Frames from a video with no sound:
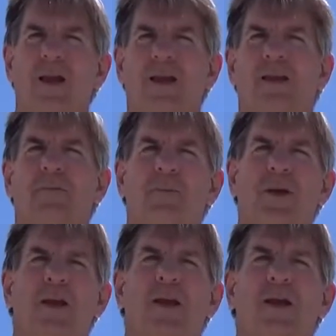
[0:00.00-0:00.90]
and give
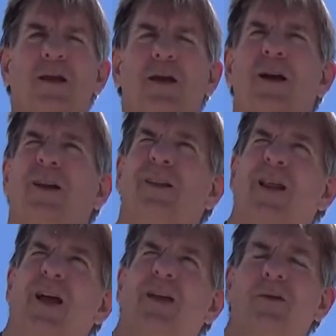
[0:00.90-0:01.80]
me a
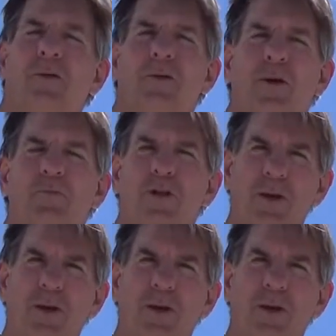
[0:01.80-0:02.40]
like or a thumbs